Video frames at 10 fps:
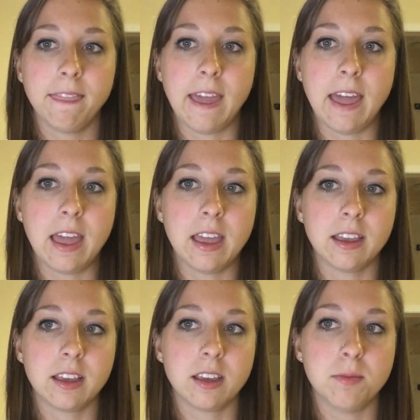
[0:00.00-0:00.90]

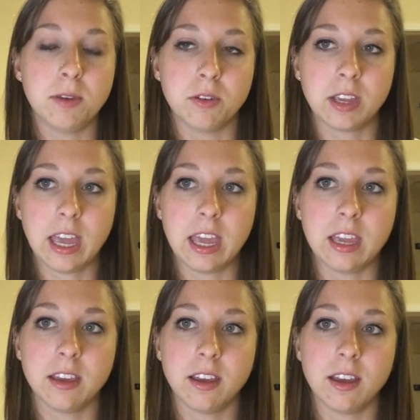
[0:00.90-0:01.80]
They
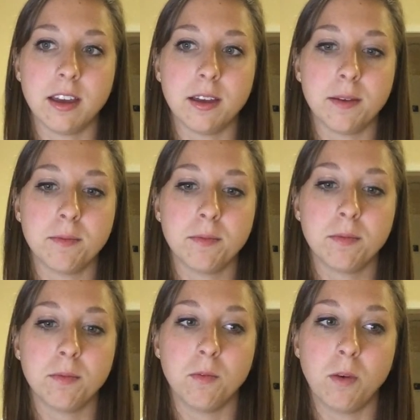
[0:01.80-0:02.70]
communicate,
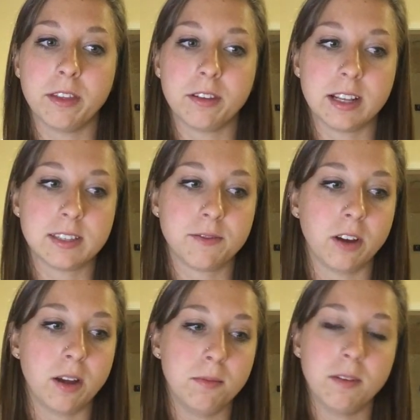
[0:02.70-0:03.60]
whether that's
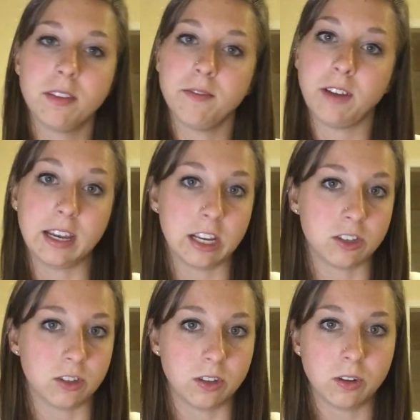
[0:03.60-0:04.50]
from
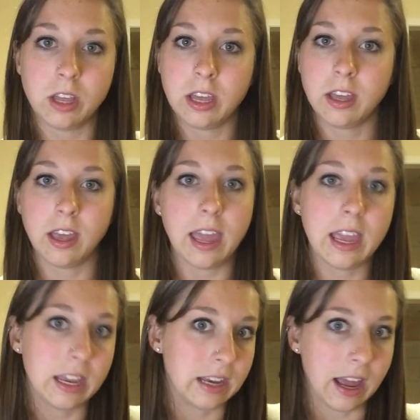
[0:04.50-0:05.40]
financial
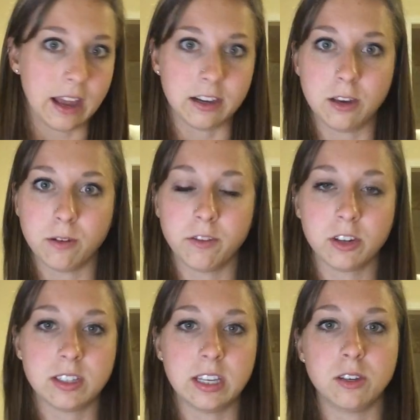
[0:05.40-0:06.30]
aid at a
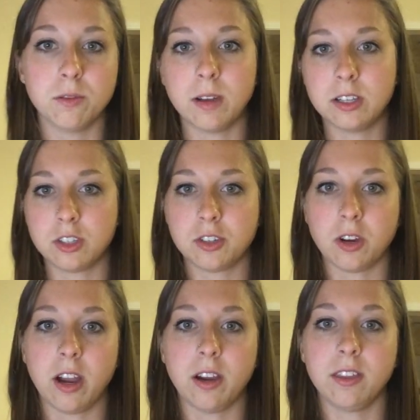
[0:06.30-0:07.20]
university to
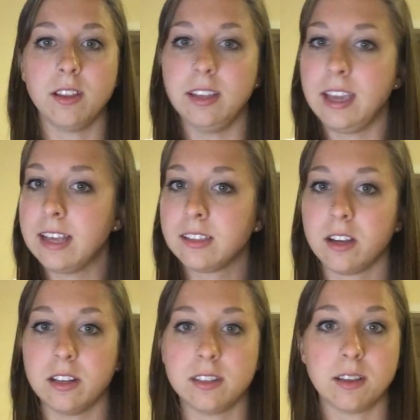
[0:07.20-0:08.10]
registrar. The
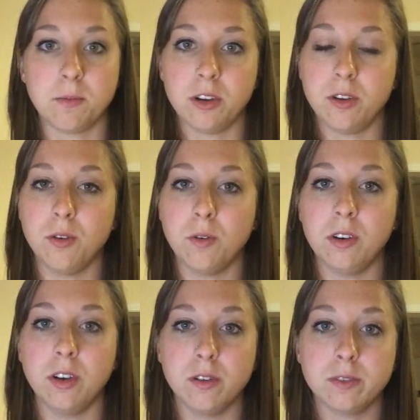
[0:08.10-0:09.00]
liaison is someone who
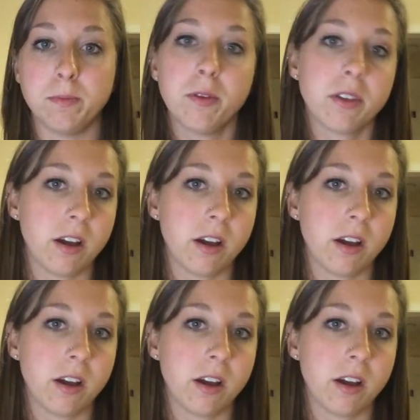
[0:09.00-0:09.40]
knows both